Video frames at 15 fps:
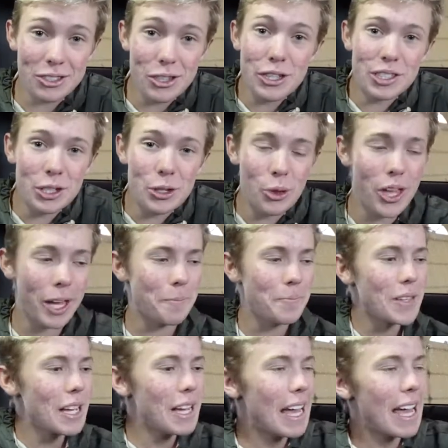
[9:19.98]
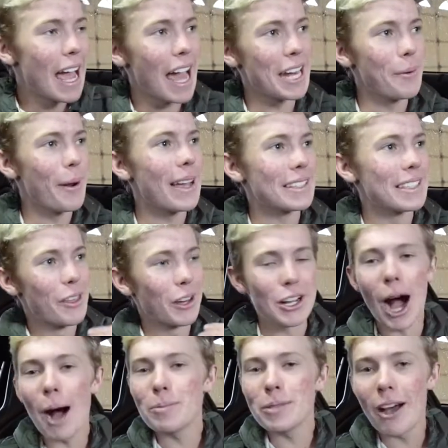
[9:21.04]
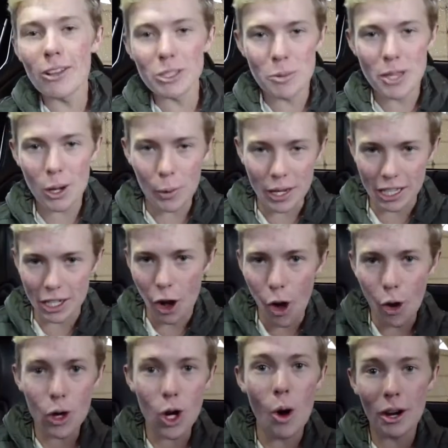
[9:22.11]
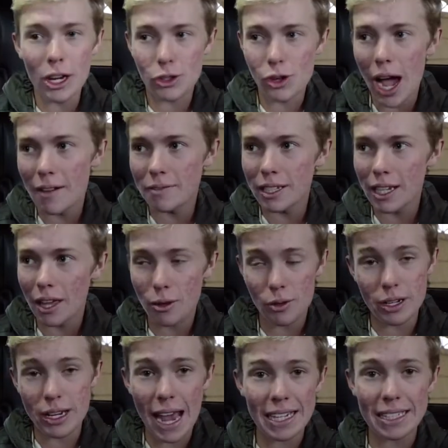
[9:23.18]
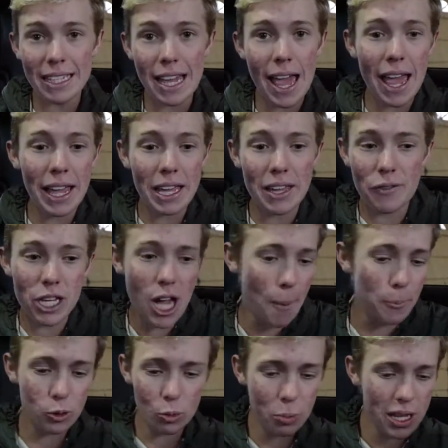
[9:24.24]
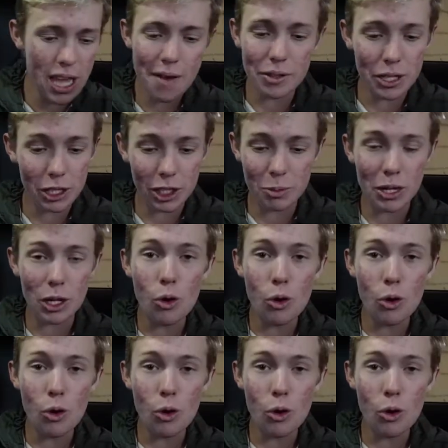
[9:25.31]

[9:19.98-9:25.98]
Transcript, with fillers: this is a new thing. Anyways, the cop tells me that we can all go on a drive together the next day. If he comes with me, everything should be